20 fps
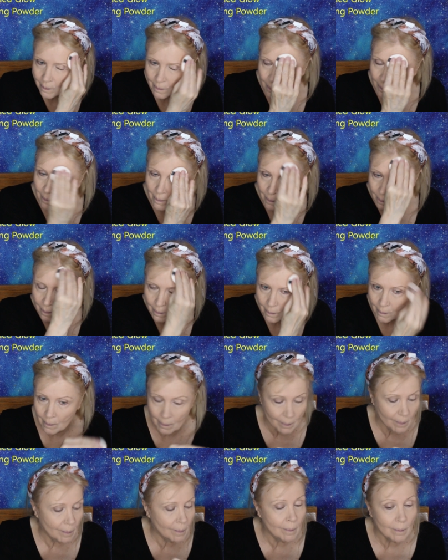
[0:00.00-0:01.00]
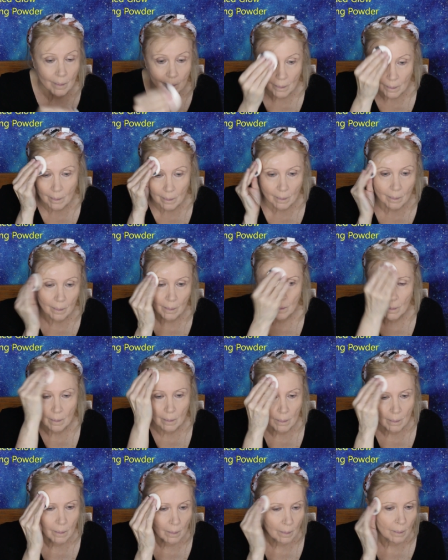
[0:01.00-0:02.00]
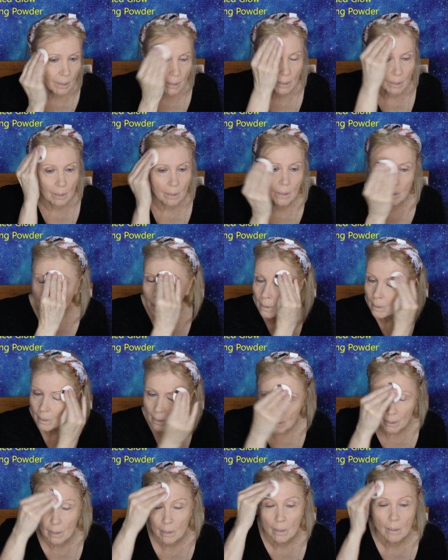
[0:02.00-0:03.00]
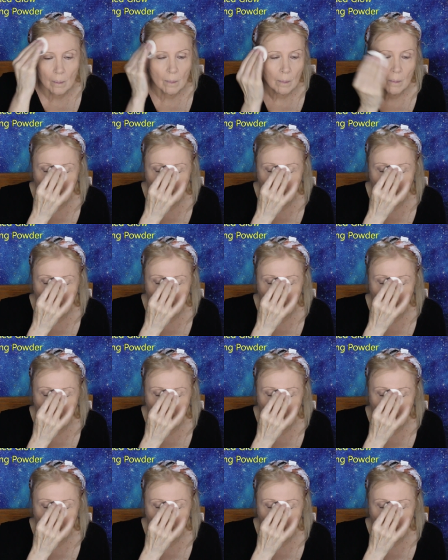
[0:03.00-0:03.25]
and I don't want that foundation moving itself around